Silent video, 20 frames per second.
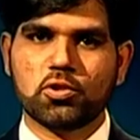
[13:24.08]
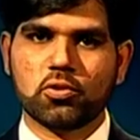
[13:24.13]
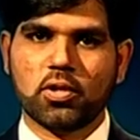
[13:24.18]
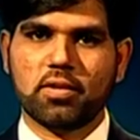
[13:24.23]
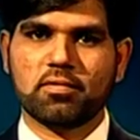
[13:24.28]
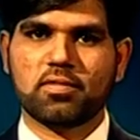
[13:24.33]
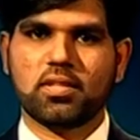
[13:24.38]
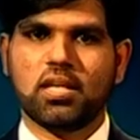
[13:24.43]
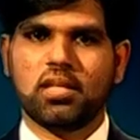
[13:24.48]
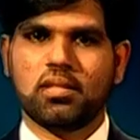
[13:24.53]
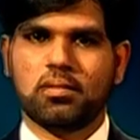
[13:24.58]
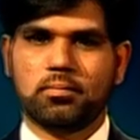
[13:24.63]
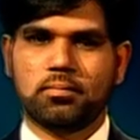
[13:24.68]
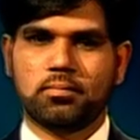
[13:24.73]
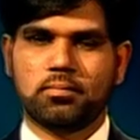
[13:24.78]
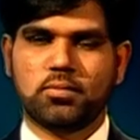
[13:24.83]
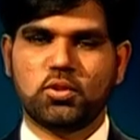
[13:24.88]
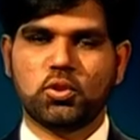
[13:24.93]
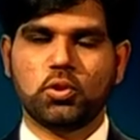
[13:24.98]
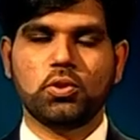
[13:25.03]
you have done.
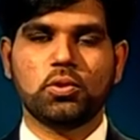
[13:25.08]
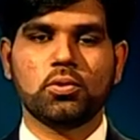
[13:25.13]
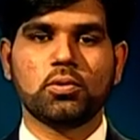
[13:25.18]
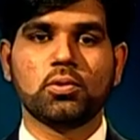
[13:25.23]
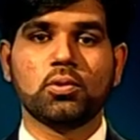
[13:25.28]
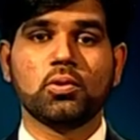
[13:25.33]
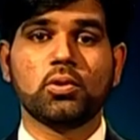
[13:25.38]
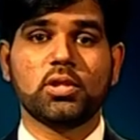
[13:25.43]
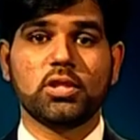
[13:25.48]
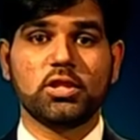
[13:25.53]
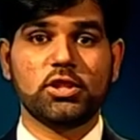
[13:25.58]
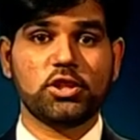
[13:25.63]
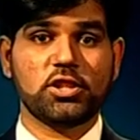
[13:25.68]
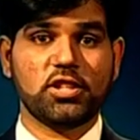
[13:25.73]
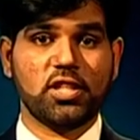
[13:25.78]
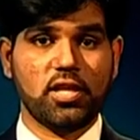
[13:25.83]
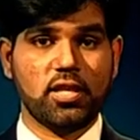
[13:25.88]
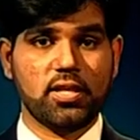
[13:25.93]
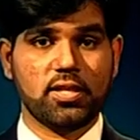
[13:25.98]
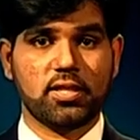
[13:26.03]
So you
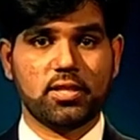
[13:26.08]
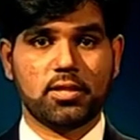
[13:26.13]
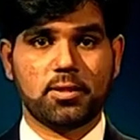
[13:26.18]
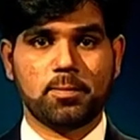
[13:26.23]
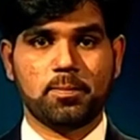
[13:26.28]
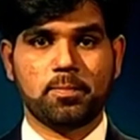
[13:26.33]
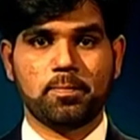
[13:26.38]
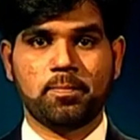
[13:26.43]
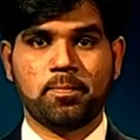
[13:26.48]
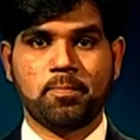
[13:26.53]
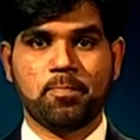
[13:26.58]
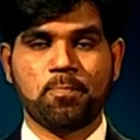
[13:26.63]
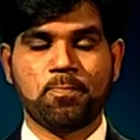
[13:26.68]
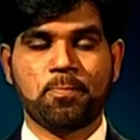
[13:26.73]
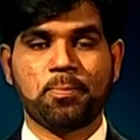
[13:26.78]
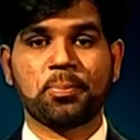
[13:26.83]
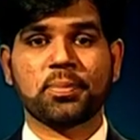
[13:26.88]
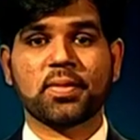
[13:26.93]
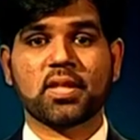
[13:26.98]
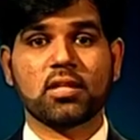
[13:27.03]
share
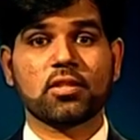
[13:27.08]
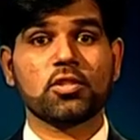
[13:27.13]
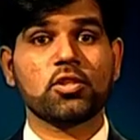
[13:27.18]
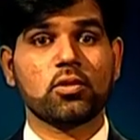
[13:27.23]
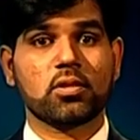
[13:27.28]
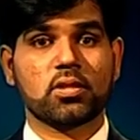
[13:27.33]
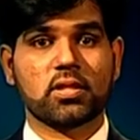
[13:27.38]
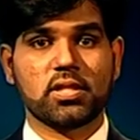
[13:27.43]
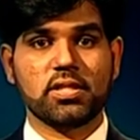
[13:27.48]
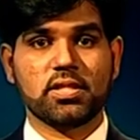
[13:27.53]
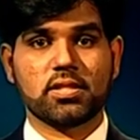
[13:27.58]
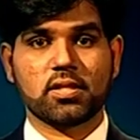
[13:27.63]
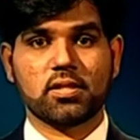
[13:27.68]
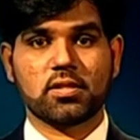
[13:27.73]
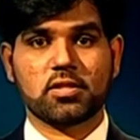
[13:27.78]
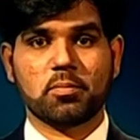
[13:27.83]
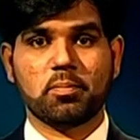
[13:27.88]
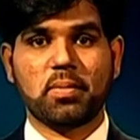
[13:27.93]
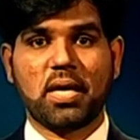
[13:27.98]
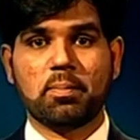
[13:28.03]
your
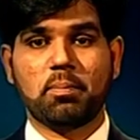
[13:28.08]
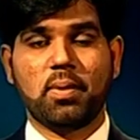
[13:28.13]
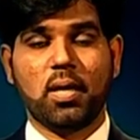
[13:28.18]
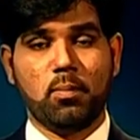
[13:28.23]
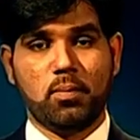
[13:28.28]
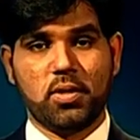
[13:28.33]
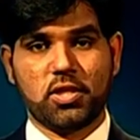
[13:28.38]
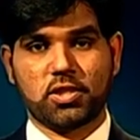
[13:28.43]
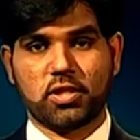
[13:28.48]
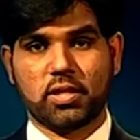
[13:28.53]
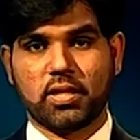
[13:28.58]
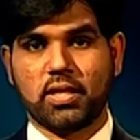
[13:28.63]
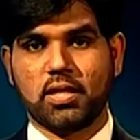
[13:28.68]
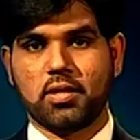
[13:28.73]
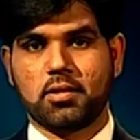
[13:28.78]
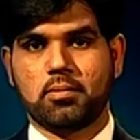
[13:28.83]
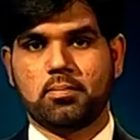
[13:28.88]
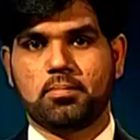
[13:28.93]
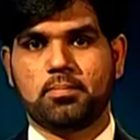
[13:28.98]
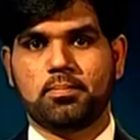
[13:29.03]
research by publishing it.